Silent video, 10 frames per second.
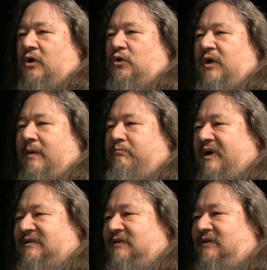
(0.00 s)
who got
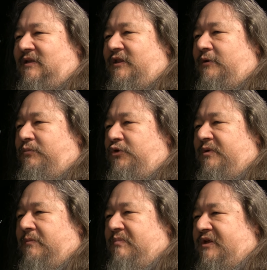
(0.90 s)
busted in their
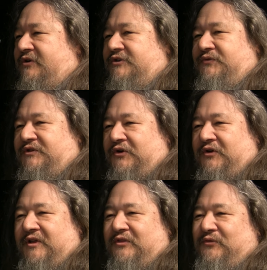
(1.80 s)
pubic beards,
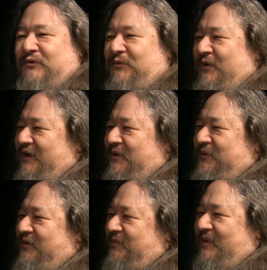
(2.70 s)
returning through Laredo
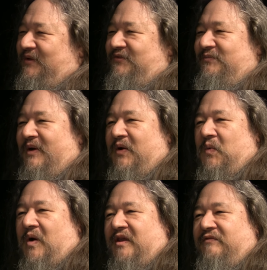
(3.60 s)
with a belt of
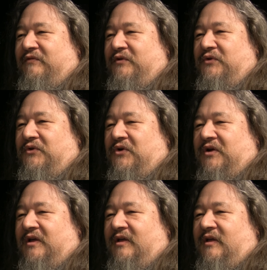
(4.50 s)
marijuana for New
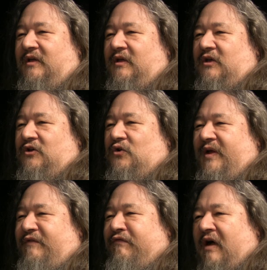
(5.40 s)
York, who
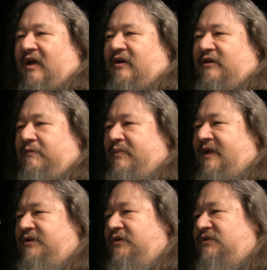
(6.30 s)
ate fire in
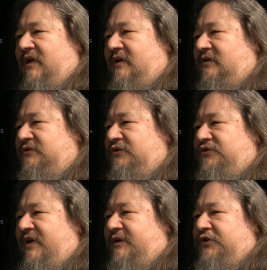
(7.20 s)
paint hotels or
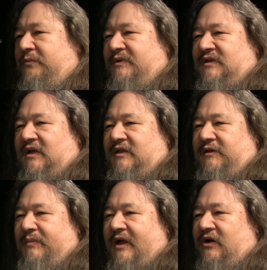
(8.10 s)
drank turpentine
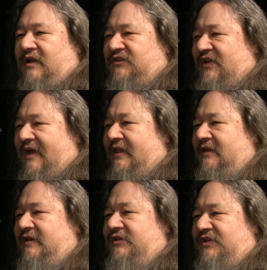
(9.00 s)
in Paradise
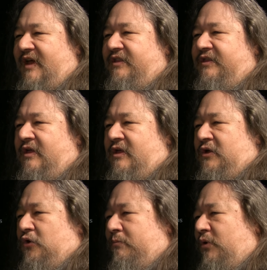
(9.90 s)
Alley, death,
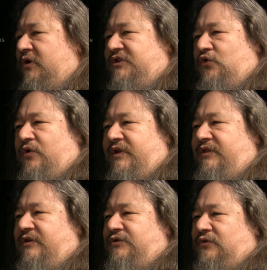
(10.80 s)
or purgatoried
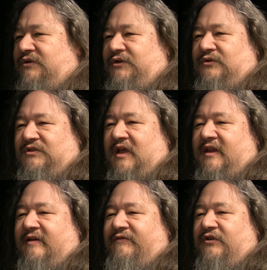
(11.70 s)
their torsos night
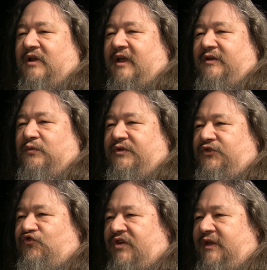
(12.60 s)
after night
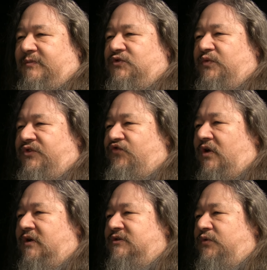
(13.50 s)
with dreams, with
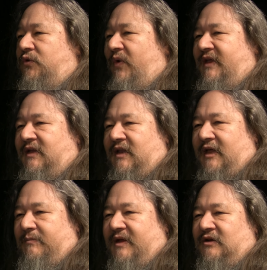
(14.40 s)
drugs, with waking
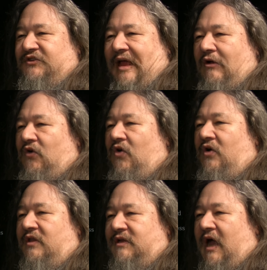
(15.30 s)
nightmares,
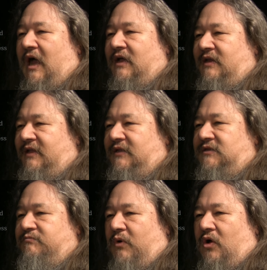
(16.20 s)
alcohol and cock and
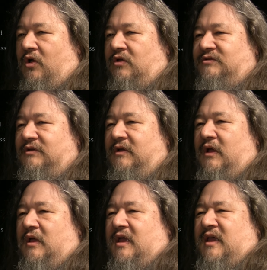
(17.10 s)
endless balls,
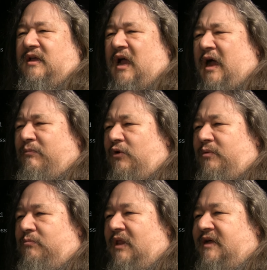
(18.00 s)

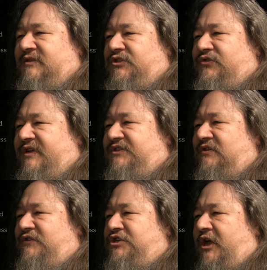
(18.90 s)
incomparable blind streets
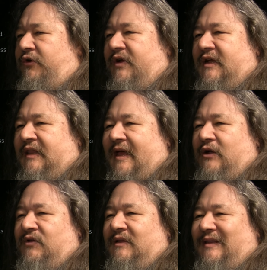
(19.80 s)
of shuddering
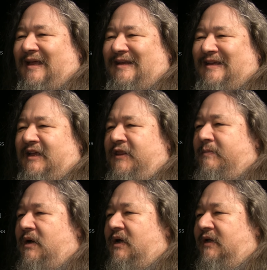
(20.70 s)
cloud and lightning in the
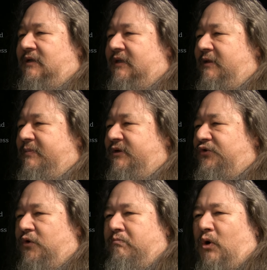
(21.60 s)
mind, leaping
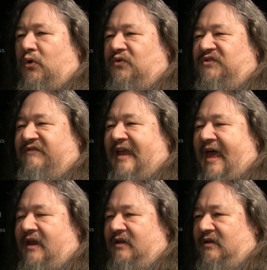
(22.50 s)
toward poles of
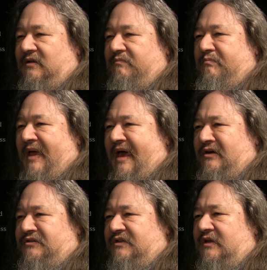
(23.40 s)
Canada and
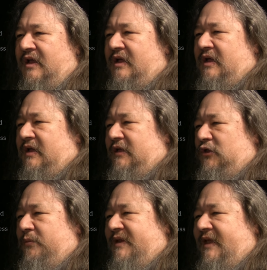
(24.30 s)
Paterson,
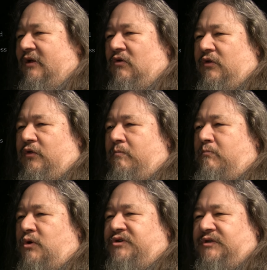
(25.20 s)
illuminating all the
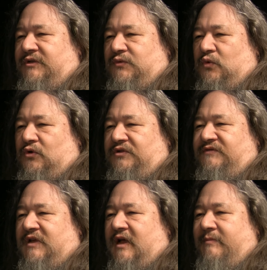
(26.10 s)
motionless world
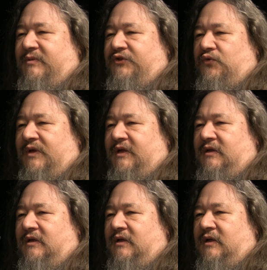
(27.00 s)
of time
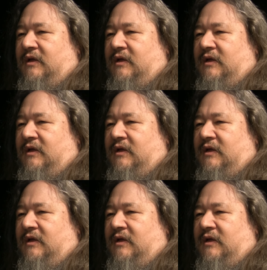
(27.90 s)
between.